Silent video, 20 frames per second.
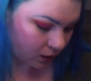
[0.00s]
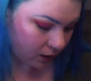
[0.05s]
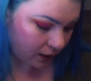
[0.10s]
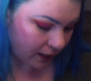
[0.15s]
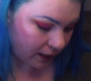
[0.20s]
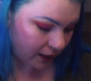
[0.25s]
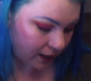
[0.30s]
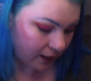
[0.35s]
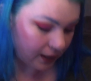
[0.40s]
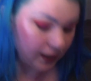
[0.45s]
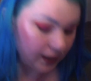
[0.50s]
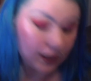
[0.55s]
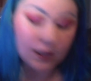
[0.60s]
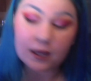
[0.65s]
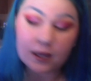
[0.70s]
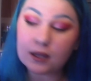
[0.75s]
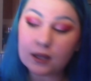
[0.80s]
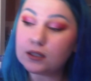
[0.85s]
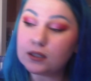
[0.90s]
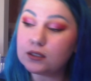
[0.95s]

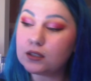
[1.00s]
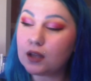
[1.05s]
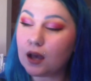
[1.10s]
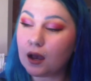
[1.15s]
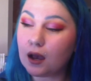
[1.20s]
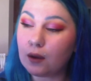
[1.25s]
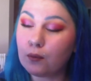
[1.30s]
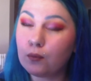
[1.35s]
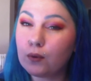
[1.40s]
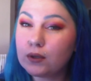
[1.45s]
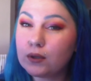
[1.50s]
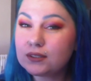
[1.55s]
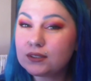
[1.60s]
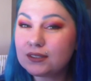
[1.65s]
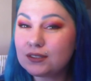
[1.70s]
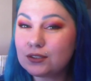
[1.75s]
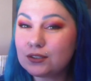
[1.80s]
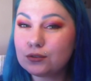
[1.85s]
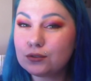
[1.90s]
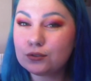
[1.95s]
And I
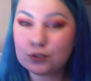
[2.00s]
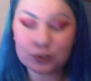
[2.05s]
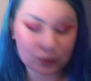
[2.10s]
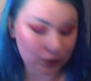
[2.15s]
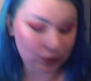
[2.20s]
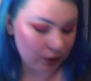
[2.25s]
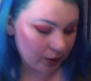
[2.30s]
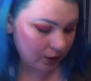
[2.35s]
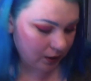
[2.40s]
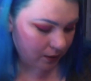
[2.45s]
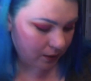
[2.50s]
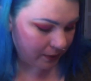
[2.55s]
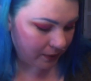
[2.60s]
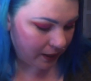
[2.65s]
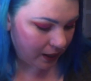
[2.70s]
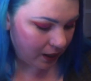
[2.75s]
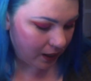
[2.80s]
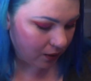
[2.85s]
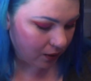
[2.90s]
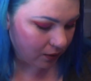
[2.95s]
wasn't too sure
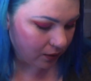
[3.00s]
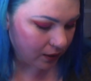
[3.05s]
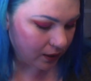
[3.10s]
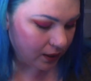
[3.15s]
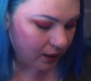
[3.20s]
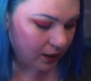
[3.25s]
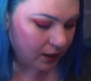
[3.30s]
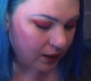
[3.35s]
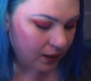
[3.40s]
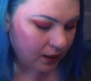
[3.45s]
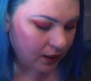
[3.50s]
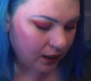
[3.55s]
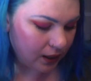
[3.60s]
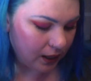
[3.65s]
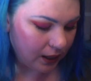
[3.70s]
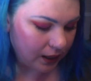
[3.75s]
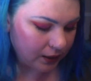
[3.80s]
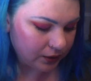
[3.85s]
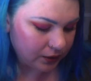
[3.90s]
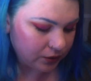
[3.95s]
about
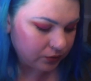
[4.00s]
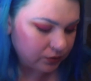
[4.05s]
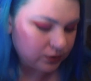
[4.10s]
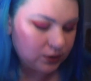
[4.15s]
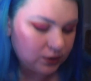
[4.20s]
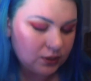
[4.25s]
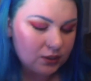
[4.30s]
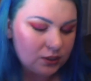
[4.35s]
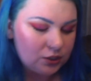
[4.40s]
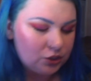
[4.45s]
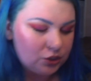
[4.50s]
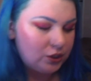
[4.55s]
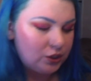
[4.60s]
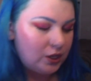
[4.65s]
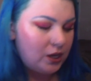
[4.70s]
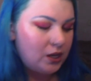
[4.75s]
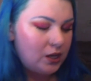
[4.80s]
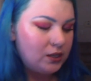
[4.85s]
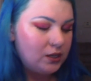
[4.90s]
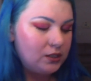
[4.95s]
using the
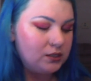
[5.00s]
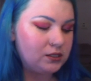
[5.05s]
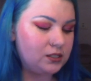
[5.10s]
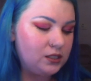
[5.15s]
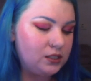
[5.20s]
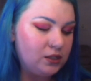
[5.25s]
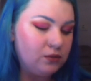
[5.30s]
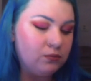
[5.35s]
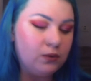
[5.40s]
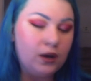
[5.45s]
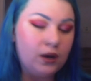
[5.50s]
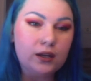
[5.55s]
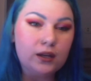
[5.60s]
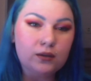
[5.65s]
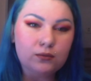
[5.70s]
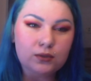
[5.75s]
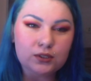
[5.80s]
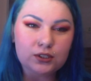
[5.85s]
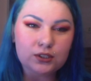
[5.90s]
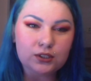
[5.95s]
shade
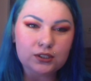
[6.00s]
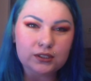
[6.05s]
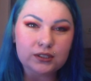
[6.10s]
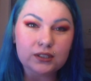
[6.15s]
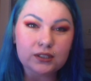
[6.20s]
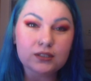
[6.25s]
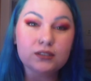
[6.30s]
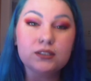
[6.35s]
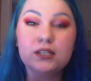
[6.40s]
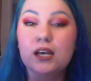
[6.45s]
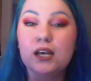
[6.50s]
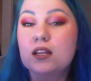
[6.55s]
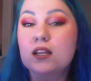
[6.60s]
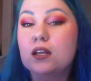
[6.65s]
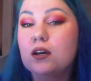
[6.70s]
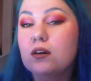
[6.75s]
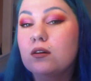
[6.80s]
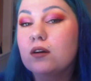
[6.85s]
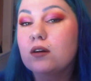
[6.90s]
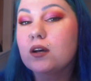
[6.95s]
D1, which is this
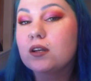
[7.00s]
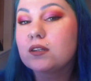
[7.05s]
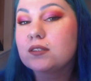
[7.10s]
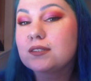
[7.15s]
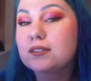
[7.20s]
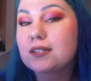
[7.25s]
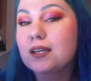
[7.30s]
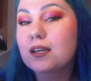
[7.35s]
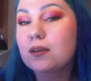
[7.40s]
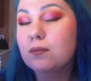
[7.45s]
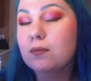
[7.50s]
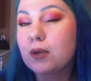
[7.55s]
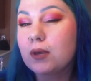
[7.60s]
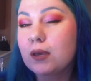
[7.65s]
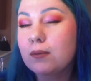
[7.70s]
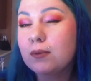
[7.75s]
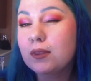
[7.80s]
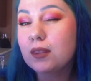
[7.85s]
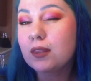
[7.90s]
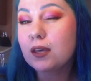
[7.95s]
yellow. I was like,
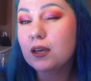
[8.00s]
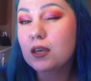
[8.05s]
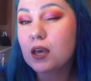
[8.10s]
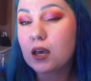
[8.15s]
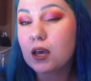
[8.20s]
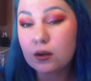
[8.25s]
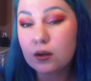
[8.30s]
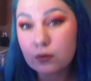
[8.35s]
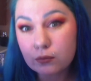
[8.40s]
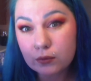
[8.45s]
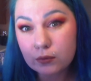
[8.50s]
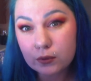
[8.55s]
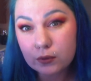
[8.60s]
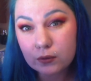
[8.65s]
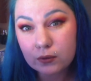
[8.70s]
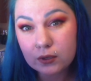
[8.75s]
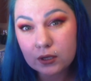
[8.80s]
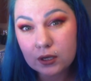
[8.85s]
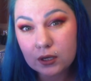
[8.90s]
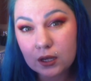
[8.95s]
maybe that kind of
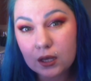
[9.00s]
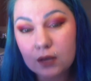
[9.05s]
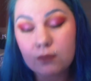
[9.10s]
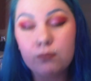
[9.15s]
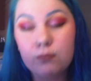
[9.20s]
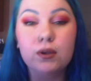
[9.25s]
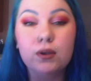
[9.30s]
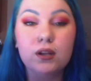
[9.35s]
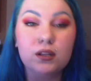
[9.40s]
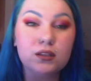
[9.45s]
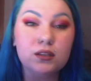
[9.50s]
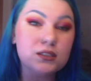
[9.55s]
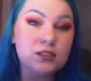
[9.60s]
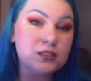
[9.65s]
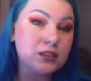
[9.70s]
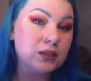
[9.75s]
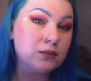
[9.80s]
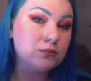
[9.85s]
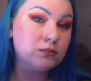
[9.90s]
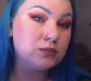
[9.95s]
ruined it, but at the
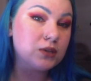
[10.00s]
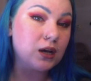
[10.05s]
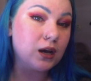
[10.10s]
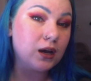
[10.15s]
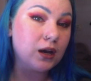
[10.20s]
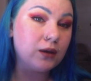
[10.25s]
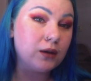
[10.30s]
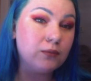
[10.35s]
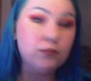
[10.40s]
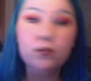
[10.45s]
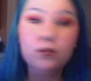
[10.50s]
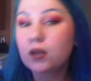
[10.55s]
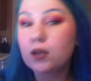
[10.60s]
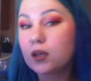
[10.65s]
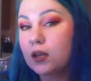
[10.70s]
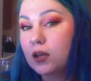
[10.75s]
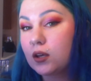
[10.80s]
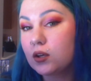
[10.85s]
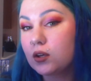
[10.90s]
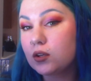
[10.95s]
same time,
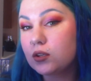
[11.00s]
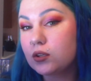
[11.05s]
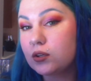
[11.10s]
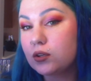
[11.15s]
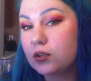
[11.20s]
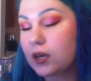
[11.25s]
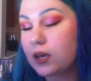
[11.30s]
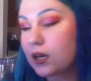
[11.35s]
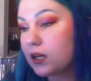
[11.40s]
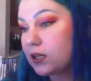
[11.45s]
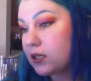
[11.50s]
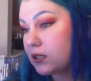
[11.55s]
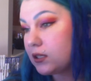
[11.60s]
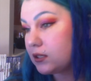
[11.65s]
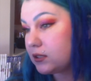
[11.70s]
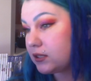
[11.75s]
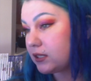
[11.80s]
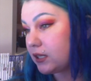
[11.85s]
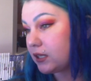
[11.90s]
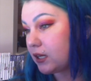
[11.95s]
you can't
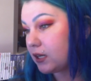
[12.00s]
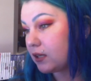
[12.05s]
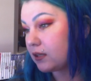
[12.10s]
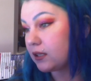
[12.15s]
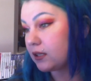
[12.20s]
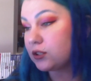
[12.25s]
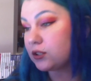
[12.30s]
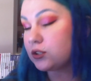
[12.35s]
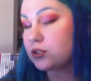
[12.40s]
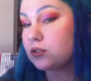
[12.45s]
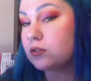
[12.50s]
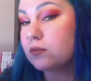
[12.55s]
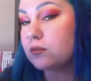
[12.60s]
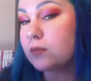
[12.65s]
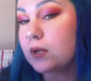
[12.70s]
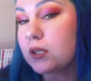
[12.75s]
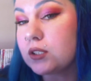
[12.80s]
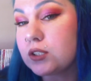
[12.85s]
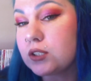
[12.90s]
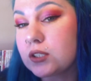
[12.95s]
see it like too
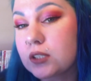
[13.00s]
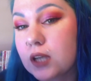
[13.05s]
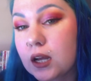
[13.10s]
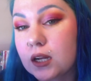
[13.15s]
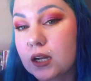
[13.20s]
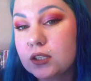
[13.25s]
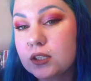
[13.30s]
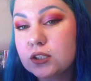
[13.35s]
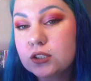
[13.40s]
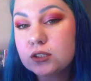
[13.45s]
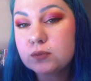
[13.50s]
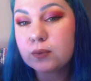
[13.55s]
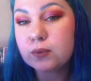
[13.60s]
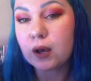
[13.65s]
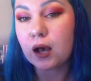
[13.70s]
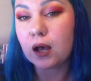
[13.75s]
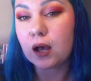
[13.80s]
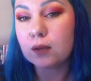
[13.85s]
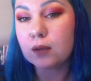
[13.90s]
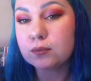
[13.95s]
much. It kind of just
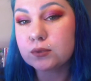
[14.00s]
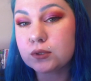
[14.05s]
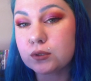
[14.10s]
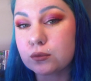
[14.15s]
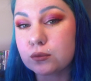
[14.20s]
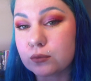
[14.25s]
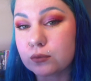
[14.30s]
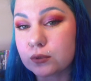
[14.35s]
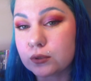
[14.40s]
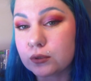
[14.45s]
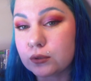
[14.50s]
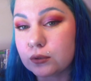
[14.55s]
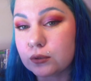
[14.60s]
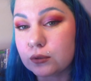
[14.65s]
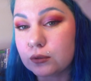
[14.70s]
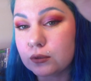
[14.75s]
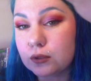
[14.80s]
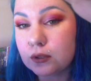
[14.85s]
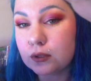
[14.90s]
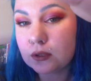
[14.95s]
pops through.